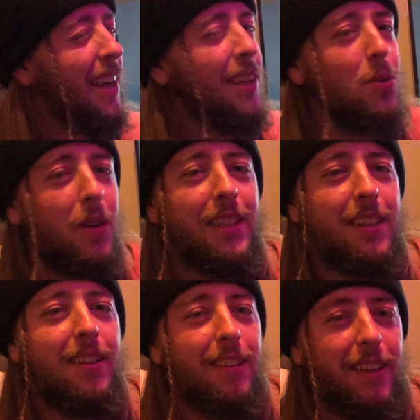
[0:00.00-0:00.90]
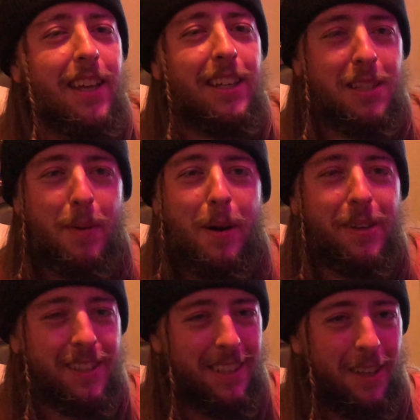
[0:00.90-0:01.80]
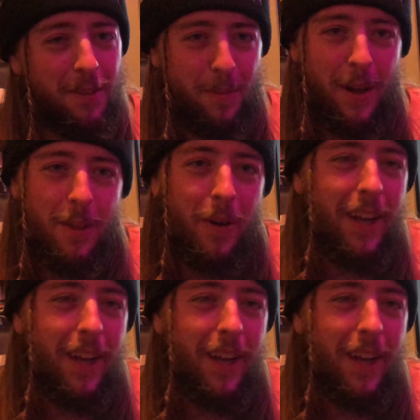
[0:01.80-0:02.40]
That's what I tell the ladies about myself, by the way.